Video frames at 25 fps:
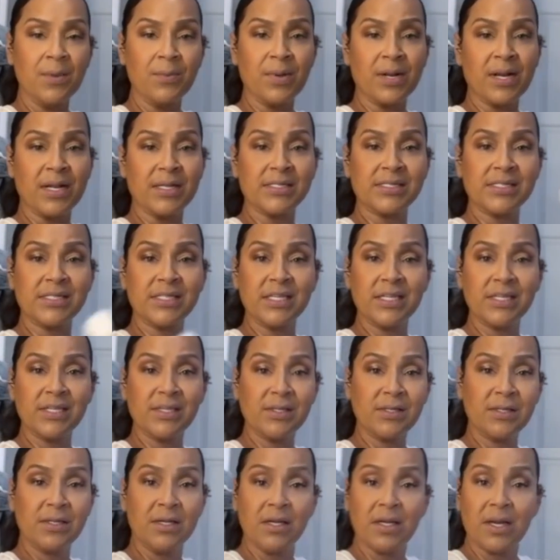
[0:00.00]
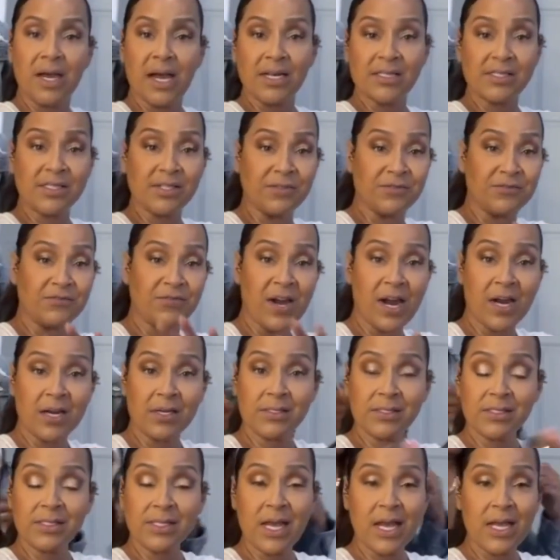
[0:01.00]
But I see, I see
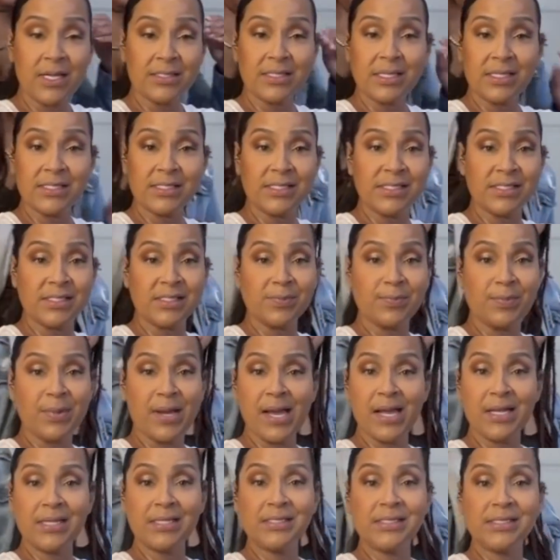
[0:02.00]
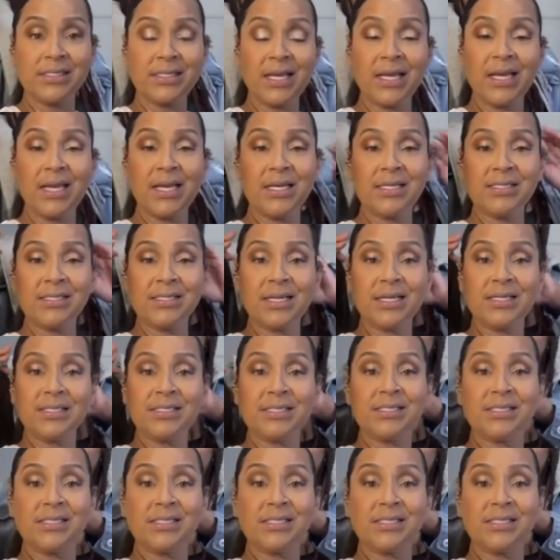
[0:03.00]
fire signs. I see smiley signs. I